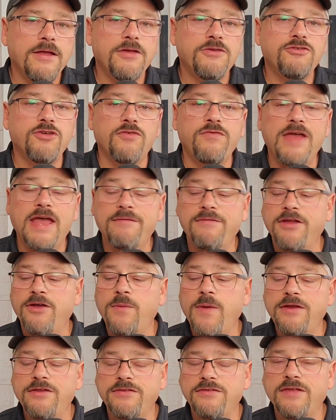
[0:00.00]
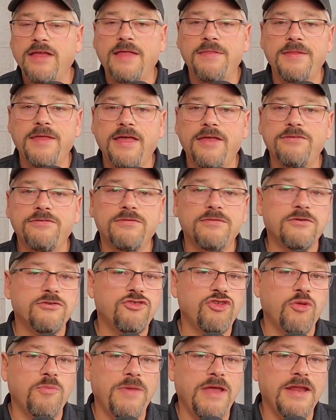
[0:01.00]
So if you have any questions on this,
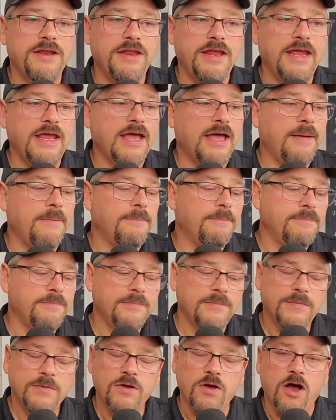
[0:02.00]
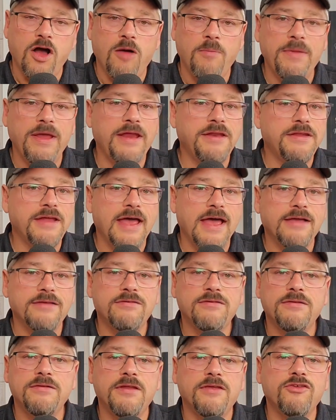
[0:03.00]
shoot me a DM, call me,
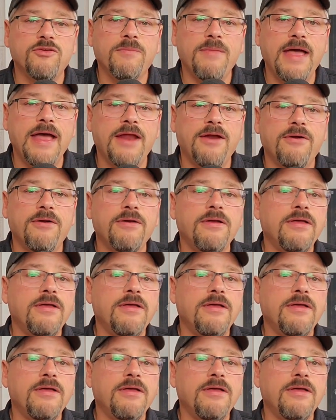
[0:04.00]
text, doesn't matter.